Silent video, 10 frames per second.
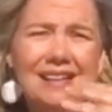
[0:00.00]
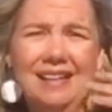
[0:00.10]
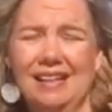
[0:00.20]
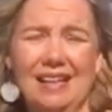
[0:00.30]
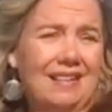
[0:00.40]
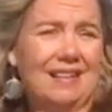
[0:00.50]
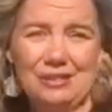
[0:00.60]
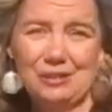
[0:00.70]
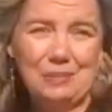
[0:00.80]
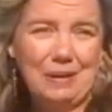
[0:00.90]
again, that's
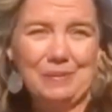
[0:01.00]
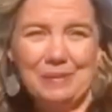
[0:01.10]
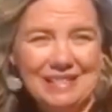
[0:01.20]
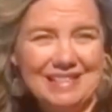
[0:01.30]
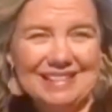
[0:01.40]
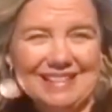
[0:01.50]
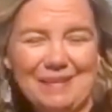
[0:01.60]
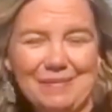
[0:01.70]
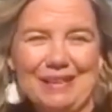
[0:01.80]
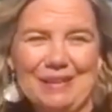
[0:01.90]
just my opinion and
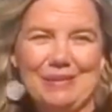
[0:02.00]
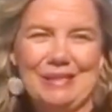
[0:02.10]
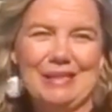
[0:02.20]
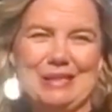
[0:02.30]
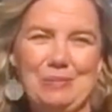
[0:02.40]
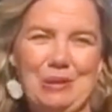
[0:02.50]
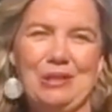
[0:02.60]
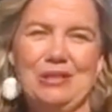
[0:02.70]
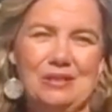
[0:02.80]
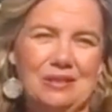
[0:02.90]
my limited
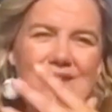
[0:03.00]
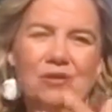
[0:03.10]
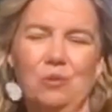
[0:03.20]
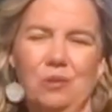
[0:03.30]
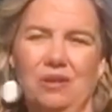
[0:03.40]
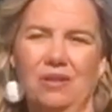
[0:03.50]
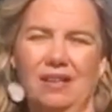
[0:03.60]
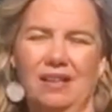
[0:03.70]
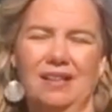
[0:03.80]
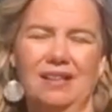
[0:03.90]
experience, even with
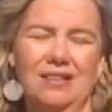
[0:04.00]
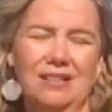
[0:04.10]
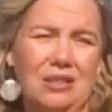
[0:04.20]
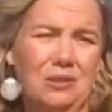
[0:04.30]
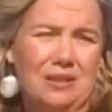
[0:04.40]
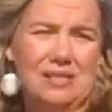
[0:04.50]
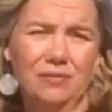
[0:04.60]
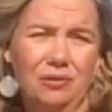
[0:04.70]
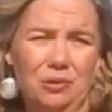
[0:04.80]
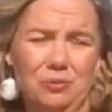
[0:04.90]
the US
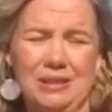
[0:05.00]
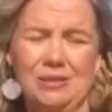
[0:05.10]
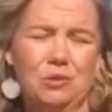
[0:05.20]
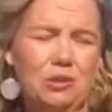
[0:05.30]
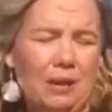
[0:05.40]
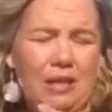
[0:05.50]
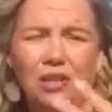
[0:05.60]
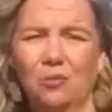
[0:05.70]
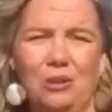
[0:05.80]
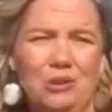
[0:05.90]
food, because depending
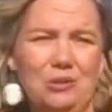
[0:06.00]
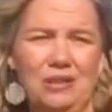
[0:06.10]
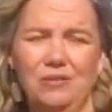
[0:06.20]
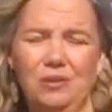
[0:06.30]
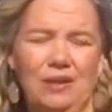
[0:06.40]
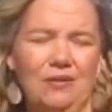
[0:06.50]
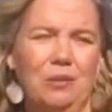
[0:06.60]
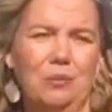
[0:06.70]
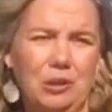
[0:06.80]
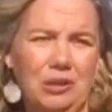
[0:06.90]
on where you live, you have
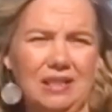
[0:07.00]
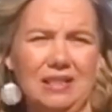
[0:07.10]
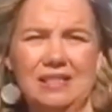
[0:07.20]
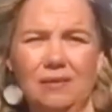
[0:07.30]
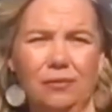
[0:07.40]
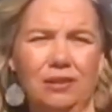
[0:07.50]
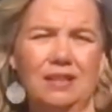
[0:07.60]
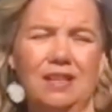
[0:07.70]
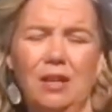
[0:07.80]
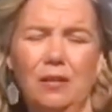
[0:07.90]
completely different
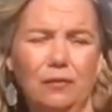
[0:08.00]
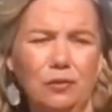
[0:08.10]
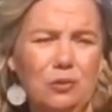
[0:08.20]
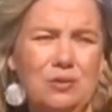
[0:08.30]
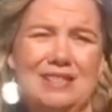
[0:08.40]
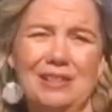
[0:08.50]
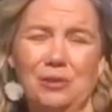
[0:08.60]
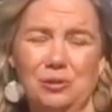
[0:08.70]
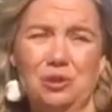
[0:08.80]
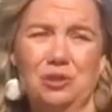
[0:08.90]
foods and
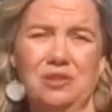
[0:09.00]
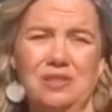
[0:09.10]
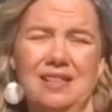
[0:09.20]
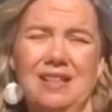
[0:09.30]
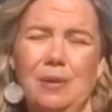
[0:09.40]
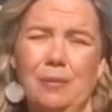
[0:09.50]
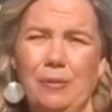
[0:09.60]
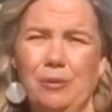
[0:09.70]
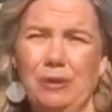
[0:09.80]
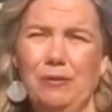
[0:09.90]
cultures,
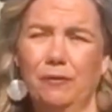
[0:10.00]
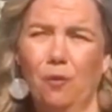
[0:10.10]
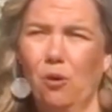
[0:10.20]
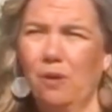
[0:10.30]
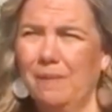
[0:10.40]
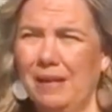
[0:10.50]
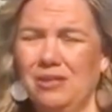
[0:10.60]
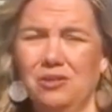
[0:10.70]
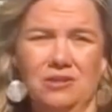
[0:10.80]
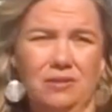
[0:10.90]
probably four
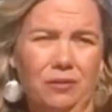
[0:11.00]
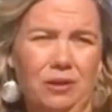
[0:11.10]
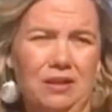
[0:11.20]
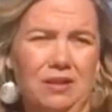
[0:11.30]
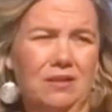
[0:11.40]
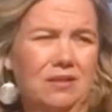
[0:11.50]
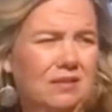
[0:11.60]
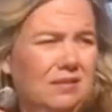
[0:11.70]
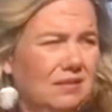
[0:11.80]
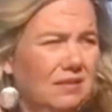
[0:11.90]
major different
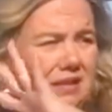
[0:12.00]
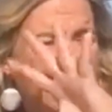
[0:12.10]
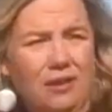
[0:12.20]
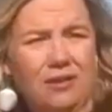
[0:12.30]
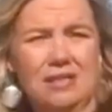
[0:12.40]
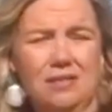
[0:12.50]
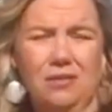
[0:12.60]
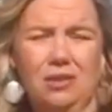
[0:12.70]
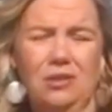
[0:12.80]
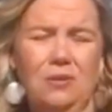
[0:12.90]
areas of
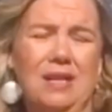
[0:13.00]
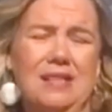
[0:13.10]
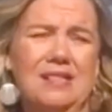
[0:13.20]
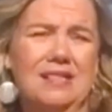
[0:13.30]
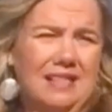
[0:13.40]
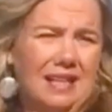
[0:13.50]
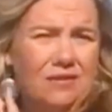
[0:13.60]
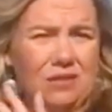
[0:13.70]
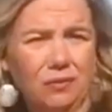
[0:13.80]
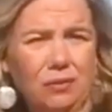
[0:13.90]
the US that have
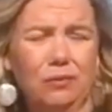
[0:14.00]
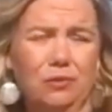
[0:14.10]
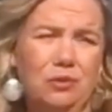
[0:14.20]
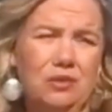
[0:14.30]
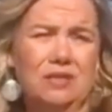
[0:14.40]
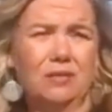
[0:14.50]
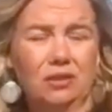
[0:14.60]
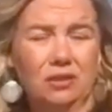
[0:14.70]
different food and different